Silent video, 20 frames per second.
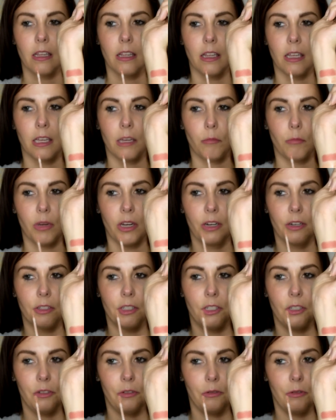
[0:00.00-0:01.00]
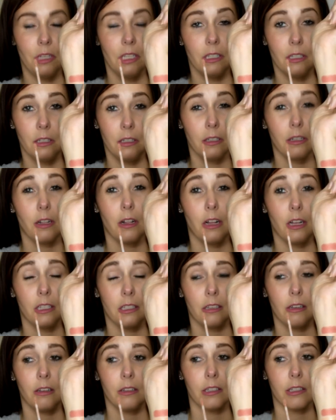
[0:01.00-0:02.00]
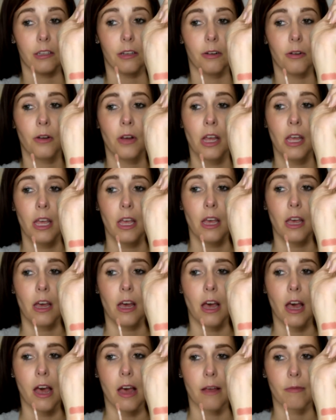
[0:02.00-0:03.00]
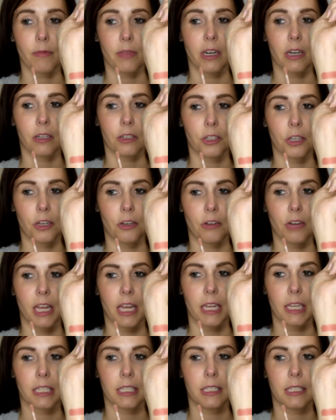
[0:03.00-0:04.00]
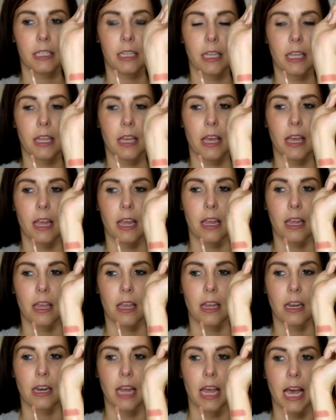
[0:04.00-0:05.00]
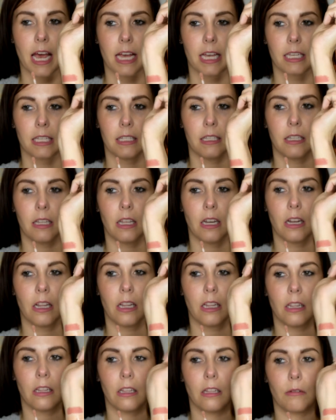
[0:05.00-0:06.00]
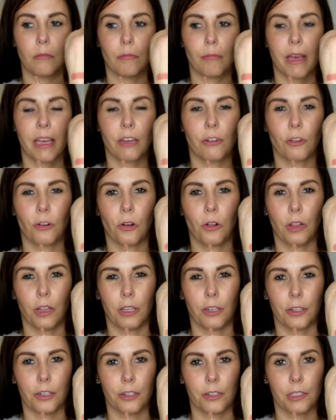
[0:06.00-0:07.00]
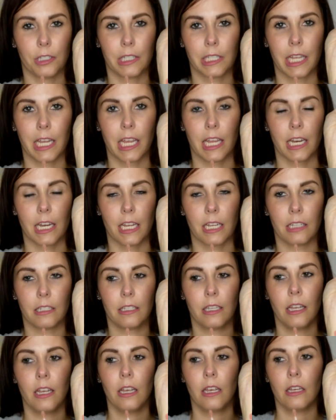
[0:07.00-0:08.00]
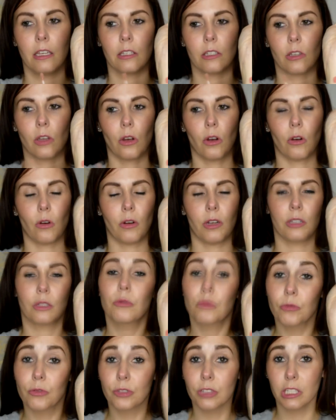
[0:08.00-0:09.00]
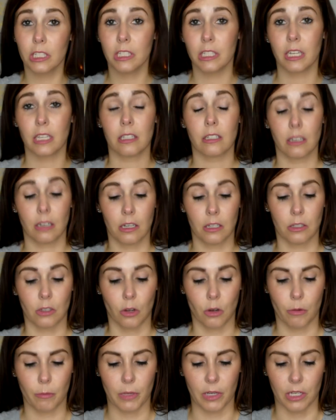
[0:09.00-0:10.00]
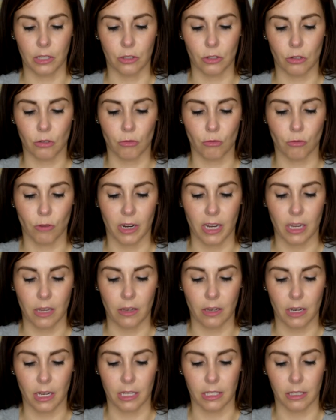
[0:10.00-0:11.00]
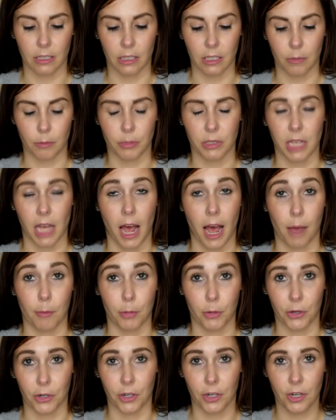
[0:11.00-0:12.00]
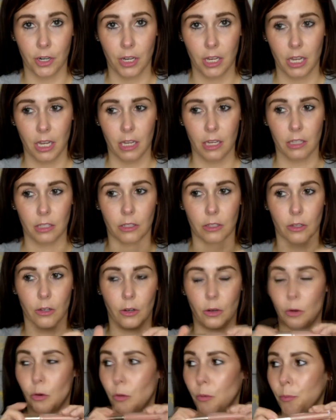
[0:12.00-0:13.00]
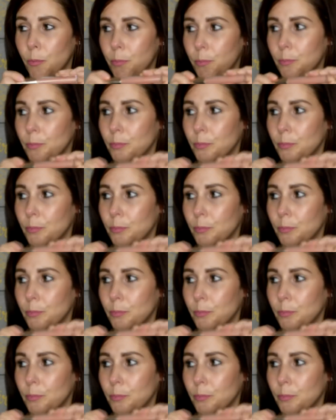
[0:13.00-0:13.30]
like compared to this is a gloss also that I'll show you next. And it has little micro glitters in it. So it's really nice on its own, but it's great as a lip topper. So